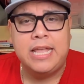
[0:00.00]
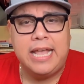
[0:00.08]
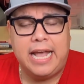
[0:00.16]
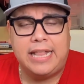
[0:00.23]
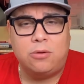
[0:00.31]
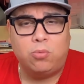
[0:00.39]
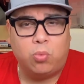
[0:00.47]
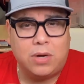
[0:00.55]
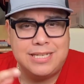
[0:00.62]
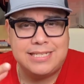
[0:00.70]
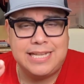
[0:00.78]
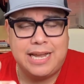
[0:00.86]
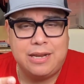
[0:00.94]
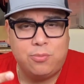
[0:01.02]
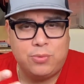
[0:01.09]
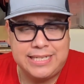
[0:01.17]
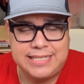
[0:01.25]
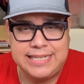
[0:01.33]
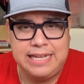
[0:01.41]
and then once they
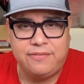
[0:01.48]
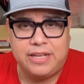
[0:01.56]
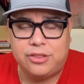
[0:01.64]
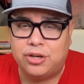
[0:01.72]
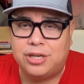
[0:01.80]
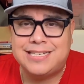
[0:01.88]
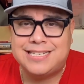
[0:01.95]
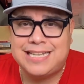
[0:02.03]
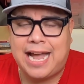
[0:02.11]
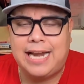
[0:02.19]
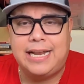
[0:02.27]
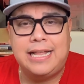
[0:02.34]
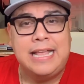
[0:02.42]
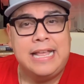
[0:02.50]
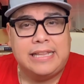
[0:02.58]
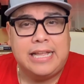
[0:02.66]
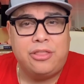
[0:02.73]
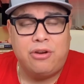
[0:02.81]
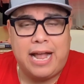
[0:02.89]
receive it, they're gonna sign it.
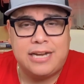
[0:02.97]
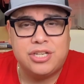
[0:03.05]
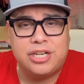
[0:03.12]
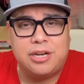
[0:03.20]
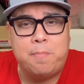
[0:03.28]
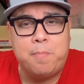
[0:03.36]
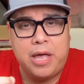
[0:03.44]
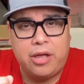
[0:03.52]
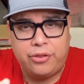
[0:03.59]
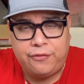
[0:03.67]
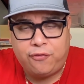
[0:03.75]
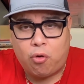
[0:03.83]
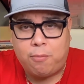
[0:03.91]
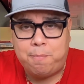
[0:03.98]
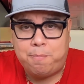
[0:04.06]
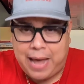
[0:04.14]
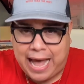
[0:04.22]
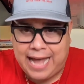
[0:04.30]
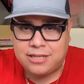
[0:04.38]
Then they're actually gonna mail the form
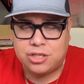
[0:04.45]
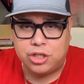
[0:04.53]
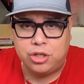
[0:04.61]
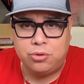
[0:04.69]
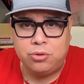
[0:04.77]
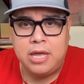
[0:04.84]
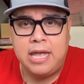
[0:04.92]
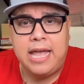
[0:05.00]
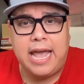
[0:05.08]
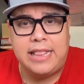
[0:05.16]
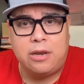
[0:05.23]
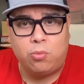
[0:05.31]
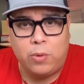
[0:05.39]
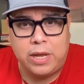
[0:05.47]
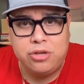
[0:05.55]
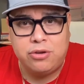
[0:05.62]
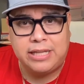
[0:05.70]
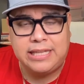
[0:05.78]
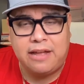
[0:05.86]
back to you. And then when
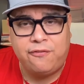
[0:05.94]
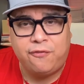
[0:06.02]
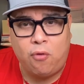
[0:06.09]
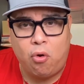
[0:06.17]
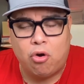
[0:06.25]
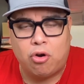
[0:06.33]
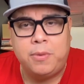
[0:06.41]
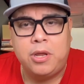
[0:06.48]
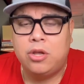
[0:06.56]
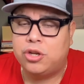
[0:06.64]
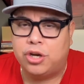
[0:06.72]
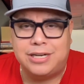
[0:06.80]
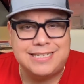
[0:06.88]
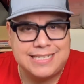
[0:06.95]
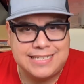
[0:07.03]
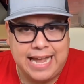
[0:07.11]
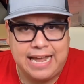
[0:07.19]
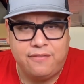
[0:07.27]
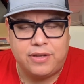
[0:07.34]
you get that form, you're gonna
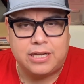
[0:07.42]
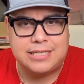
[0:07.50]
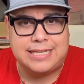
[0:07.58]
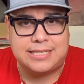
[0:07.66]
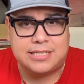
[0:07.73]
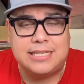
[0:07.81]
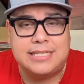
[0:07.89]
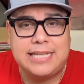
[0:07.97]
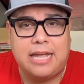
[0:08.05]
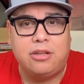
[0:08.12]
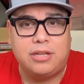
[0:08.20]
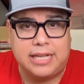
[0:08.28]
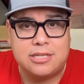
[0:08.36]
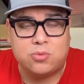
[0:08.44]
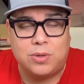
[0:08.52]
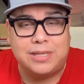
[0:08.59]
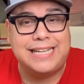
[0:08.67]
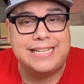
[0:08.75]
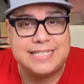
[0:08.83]
save it, because that's gonna tell you, guess
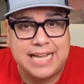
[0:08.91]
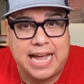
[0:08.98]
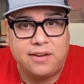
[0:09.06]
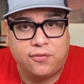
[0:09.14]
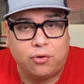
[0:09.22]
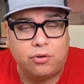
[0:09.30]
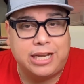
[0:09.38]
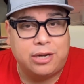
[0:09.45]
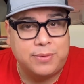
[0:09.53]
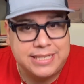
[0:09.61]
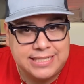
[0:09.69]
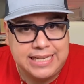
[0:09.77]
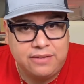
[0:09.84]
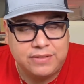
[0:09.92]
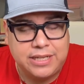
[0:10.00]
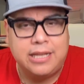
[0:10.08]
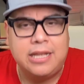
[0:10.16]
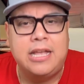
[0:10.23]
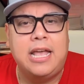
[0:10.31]
what? They signed for it, they received
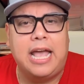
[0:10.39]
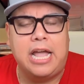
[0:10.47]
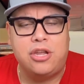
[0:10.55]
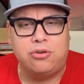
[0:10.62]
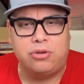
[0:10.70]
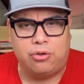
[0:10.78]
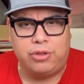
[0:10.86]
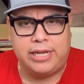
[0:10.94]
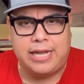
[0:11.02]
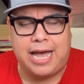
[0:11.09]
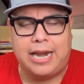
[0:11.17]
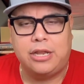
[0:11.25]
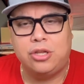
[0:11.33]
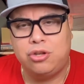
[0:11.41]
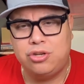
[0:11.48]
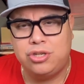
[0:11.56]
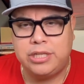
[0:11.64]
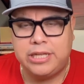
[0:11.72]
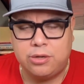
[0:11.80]
it, and you know they got it.
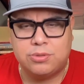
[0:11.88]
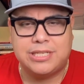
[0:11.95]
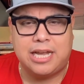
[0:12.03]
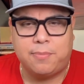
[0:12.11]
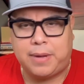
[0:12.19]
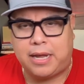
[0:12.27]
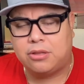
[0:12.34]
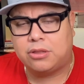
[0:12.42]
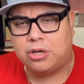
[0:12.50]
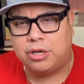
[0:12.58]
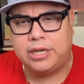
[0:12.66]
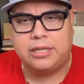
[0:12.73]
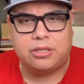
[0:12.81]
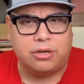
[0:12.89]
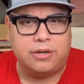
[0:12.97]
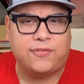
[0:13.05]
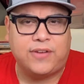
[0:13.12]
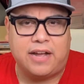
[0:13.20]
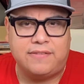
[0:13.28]
Usually it'll take about thirty to
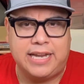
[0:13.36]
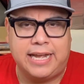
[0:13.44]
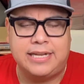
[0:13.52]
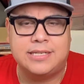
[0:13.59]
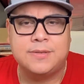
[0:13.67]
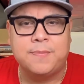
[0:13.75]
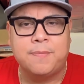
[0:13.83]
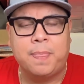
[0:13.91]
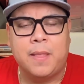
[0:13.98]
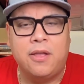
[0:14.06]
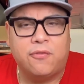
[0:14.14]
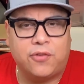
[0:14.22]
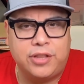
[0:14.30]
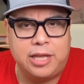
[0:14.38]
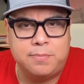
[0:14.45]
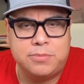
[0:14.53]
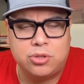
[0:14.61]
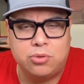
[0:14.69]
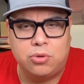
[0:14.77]
thirty-five days for them
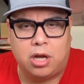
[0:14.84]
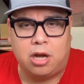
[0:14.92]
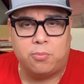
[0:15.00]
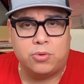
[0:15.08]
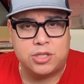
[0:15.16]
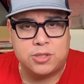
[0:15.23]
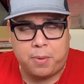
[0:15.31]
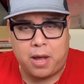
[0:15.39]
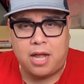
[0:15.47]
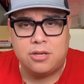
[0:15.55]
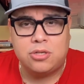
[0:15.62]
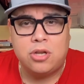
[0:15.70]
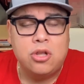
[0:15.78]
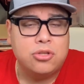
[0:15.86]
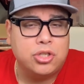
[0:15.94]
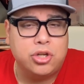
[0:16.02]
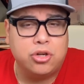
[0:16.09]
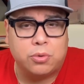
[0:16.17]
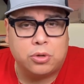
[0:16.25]
to um, respond
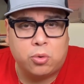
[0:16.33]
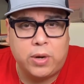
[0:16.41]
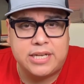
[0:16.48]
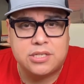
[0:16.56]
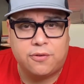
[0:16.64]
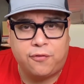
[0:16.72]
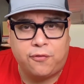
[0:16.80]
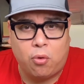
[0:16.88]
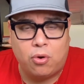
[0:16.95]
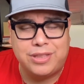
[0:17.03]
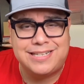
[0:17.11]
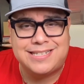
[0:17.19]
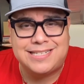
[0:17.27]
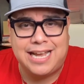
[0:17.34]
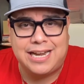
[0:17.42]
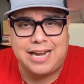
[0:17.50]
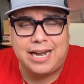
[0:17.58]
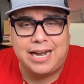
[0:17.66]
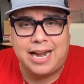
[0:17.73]
to your request for this ten
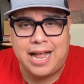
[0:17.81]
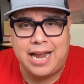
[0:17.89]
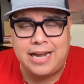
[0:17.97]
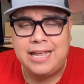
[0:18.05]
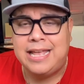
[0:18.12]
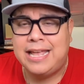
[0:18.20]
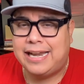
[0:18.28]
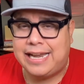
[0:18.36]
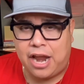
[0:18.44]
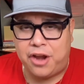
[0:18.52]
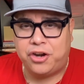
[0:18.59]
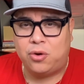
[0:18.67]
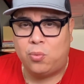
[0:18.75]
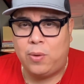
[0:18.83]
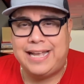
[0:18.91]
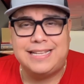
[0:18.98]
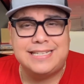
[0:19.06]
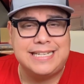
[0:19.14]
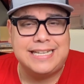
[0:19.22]
ninety-nine. Now you're gonna wait
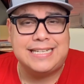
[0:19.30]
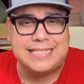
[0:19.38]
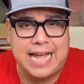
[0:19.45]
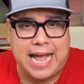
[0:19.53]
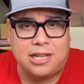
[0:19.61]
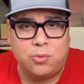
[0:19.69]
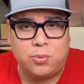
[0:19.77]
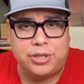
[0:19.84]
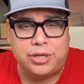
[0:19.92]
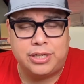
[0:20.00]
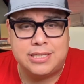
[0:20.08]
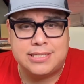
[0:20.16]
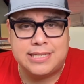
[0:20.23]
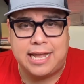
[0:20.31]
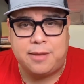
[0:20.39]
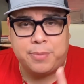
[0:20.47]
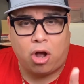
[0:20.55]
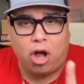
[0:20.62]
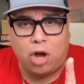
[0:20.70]
and see exactly what they're gonna say.
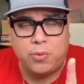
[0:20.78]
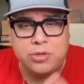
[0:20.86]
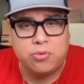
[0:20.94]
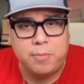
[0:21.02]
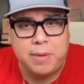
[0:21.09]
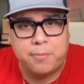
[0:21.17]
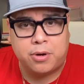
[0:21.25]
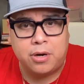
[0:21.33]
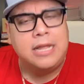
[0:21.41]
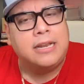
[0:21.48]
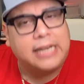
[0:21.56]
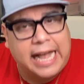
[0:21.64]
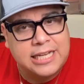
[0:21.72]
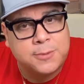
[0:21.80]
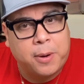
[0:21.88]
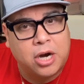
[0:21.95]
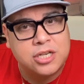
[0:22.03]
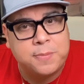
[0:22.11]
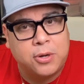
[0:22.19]
But always remember, last
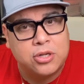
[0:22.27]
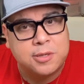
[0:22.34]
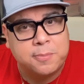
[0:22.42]
part's most